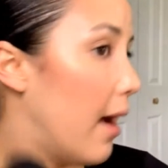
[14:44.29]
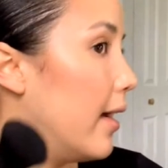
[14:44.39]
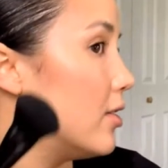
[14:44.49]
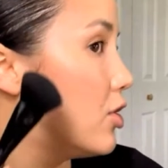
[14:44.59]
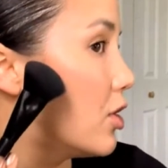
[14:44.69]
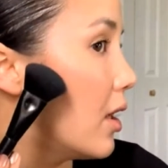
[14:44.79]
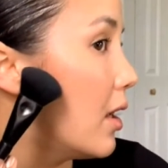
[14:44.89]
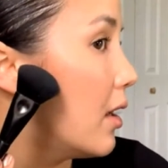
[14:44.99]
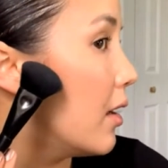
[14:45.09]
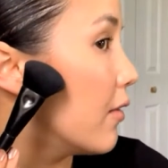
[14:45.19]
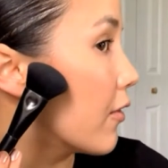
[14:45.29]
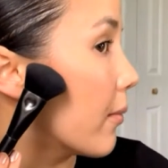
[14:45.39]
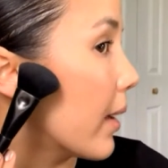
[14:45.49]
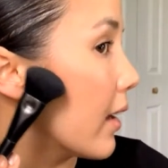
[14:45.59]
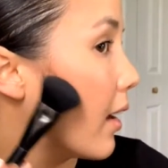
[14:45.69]
edge
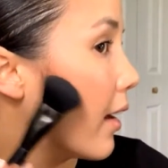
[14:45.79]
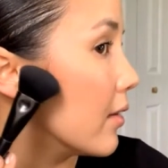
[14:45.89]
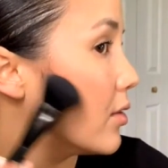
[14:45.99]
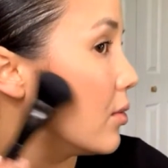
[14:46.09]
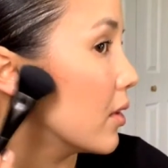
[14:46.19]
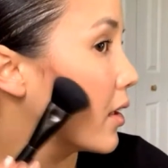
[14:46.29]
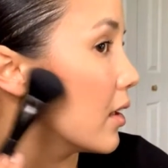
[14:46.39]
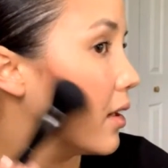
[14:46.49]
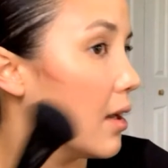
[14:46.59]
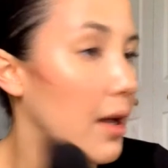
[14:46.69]
for my contour